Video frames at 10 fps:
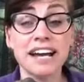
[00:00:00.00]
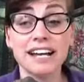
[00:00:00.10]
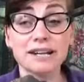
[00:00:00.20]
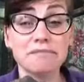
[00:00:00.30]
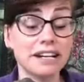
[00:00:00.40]

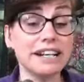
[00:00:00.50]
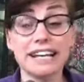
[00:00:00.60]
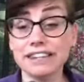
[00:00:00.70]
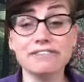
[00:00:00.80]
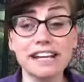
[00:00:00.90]
And
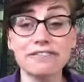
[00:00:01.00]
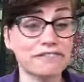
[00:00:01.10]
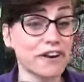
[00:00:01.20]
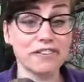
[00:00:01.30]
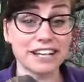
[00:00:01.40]
in the
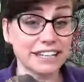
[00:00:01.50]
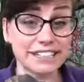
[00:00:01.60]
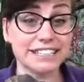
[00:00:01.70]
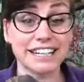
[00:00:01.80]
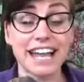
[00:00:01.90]

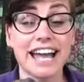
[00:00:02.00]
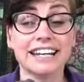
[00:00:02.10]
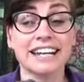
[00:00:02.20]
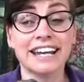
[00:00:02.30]
rainforest, again,